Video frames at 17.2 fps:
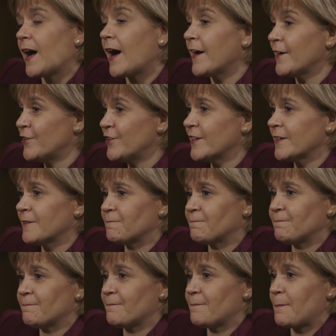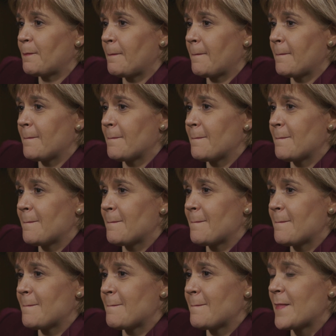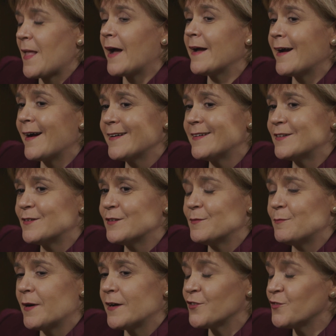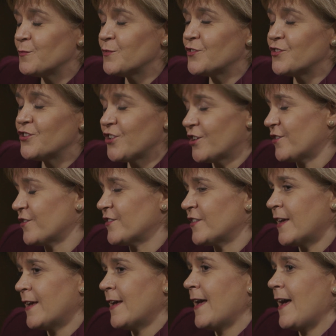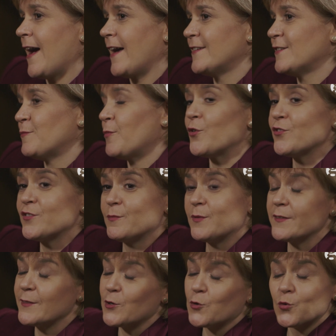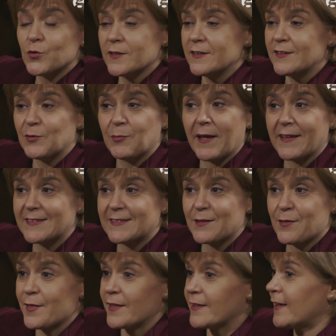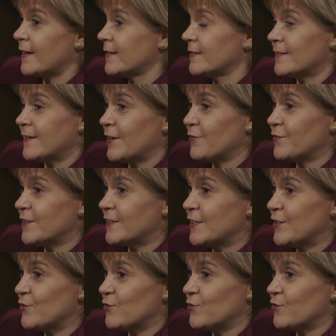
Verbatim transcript: Ironing. I iron my husband's shirts, and it's possibly the only domestic thing I, I really